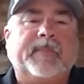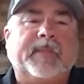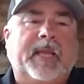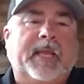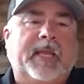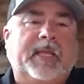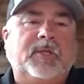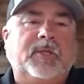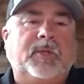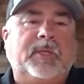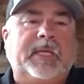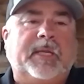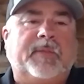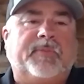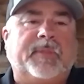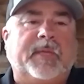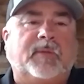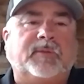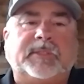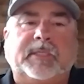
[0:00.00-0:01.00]
And you get
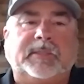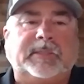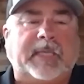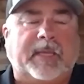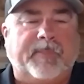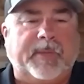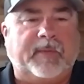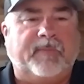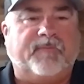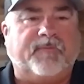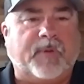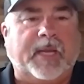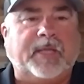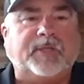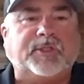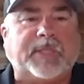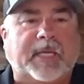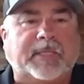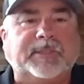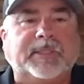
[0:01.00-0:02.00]
those because, I mean,
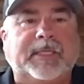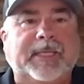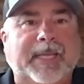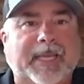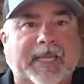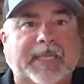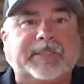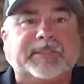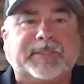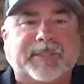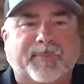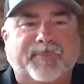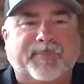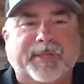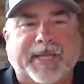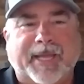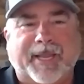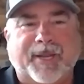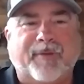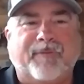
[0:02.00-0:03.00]
franchising is
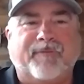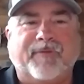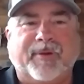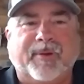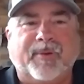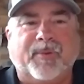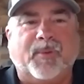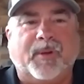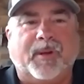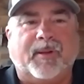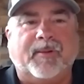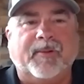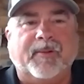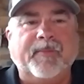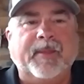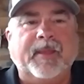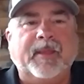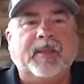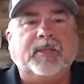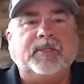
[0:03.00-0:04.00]
something I know very well.
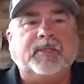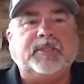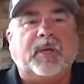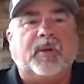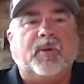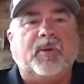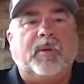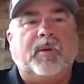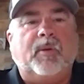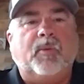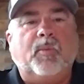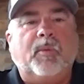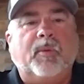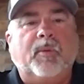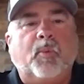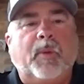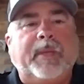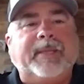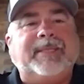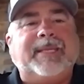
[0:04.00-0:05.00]
So
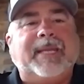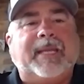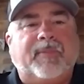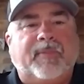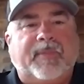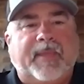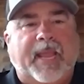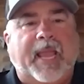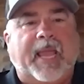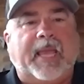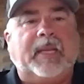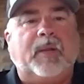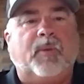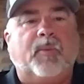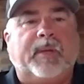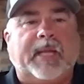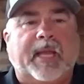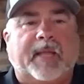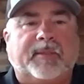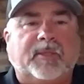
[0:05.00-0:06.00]
we did that and
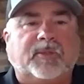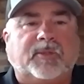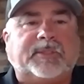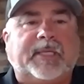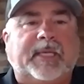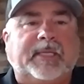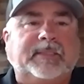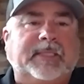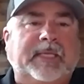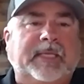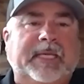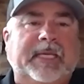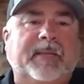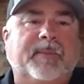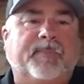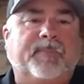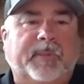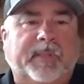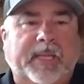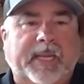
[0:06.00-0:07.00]
we got those things
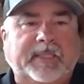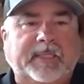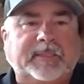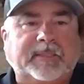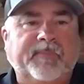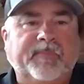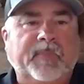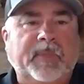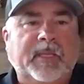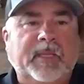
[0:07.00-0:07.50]
in place.